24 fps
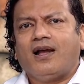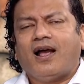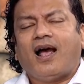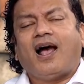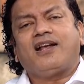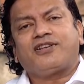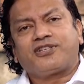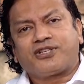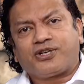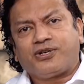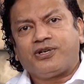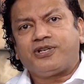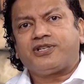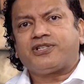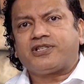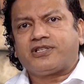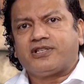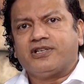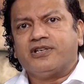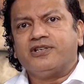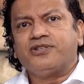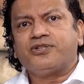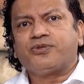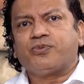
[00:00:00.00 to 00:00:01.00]
As
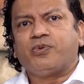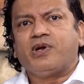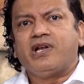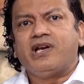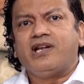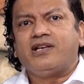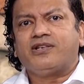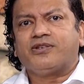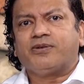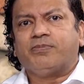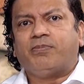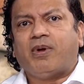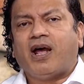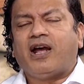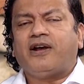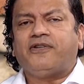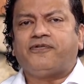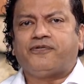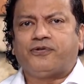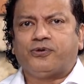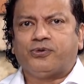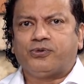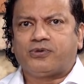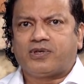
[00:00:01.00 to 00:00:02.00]
Christians, we need to bear
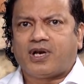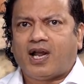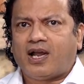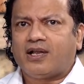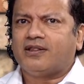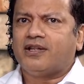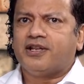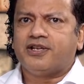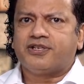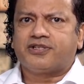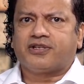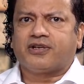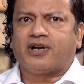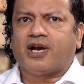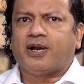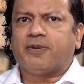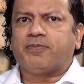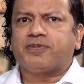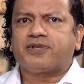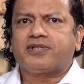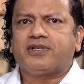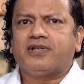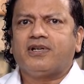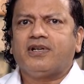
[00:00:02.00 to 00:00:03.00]
fruit like these
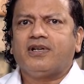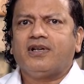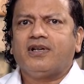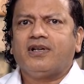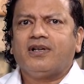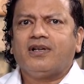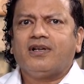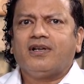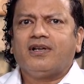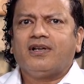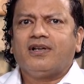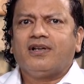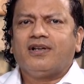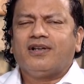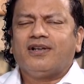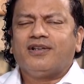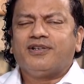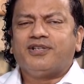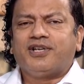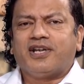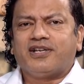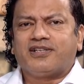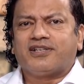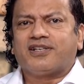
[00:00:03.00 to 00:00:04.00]
grapes.
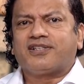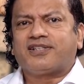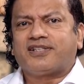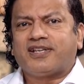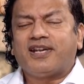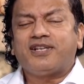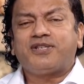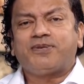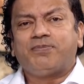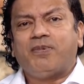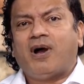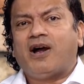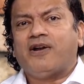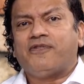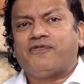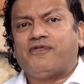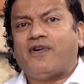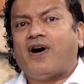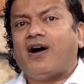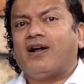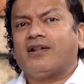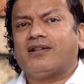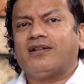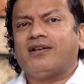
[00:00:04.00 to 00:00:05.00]
Jesus says, my
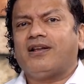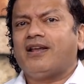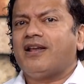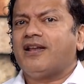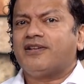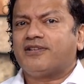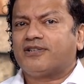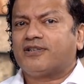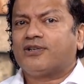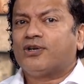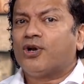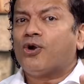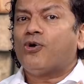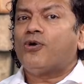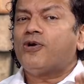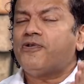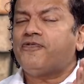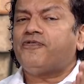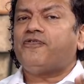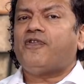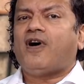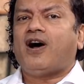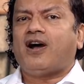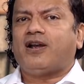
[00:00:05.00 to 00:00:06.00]
Father is
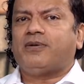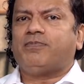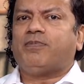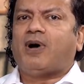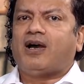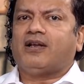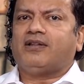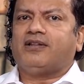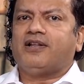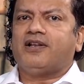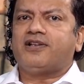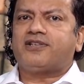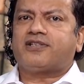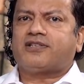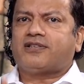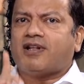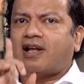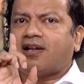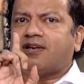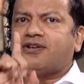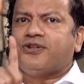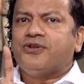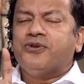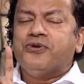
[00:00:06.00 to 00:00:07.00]
glorified by this,
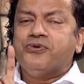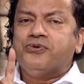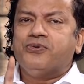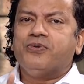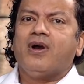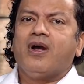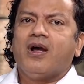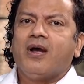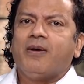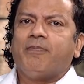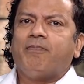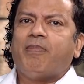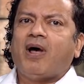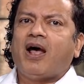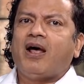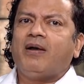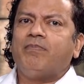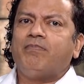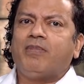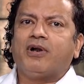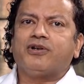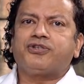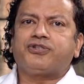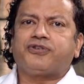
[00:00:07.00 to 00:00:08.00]
that you
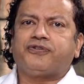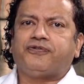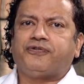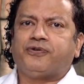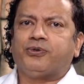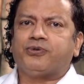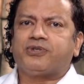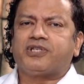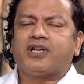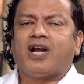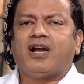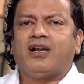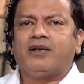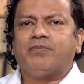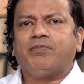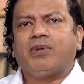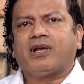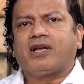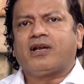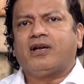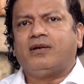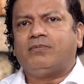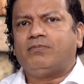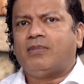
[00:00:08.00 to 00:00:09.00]
bear much fruit and
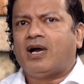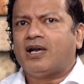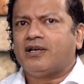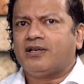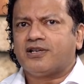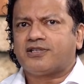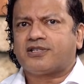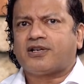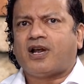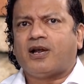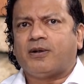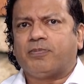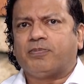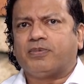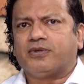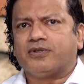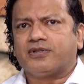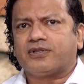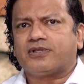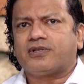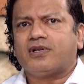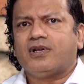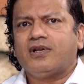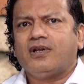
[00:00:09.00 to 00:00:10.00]
become my
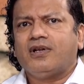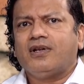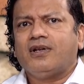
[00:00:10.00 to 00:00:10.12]
disciples.